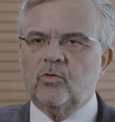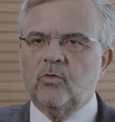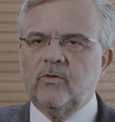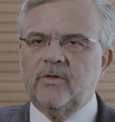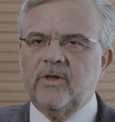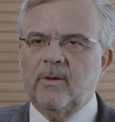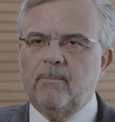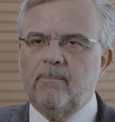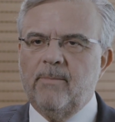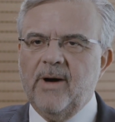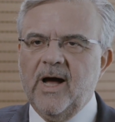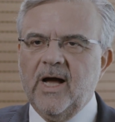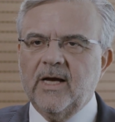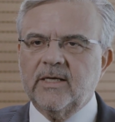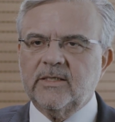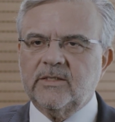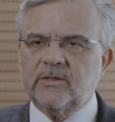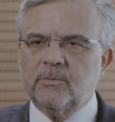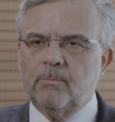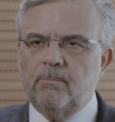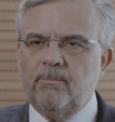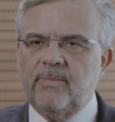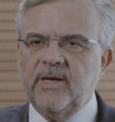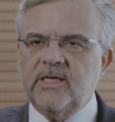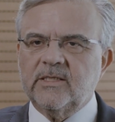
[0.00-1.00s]
to the
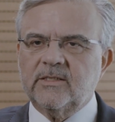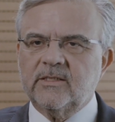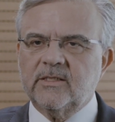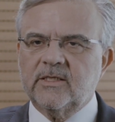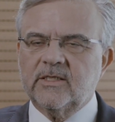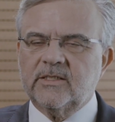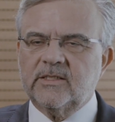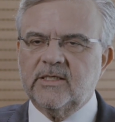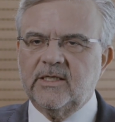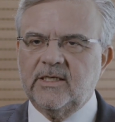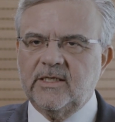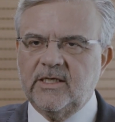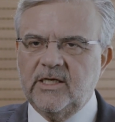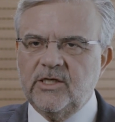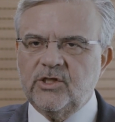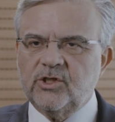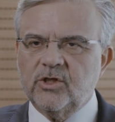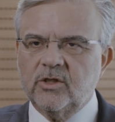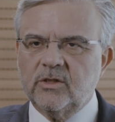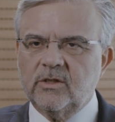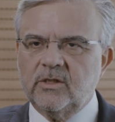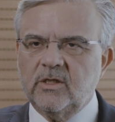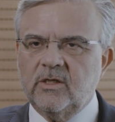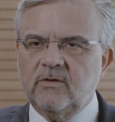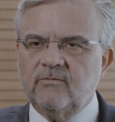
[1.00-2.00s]
bank's business
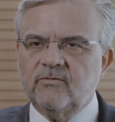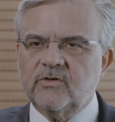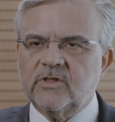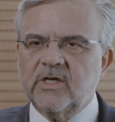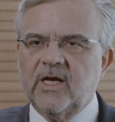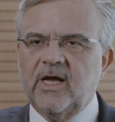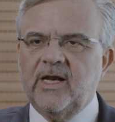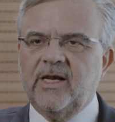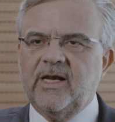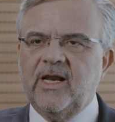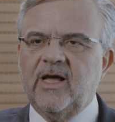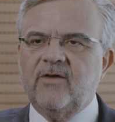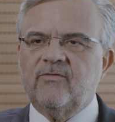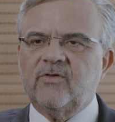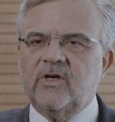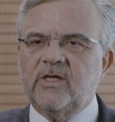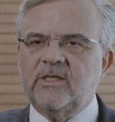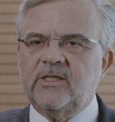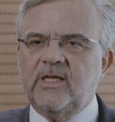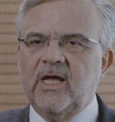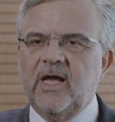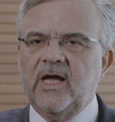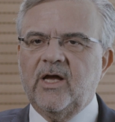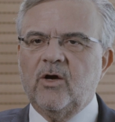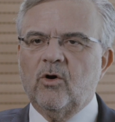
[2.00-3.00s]
initiatives and
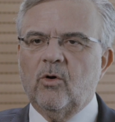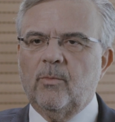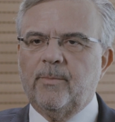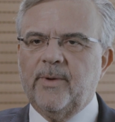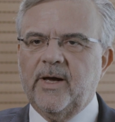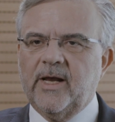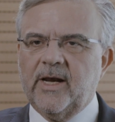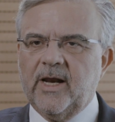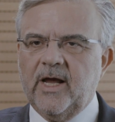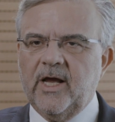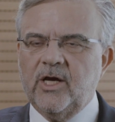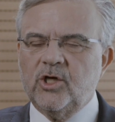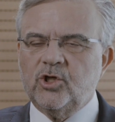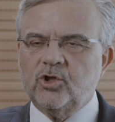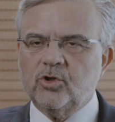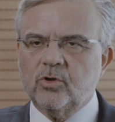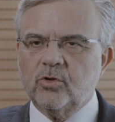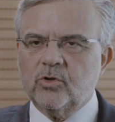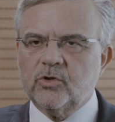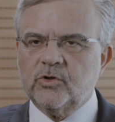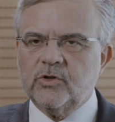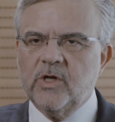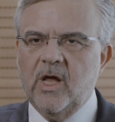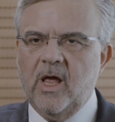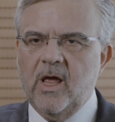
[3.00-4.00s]
everyday
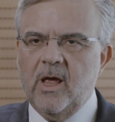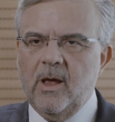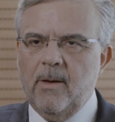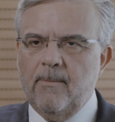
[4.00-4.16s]
operations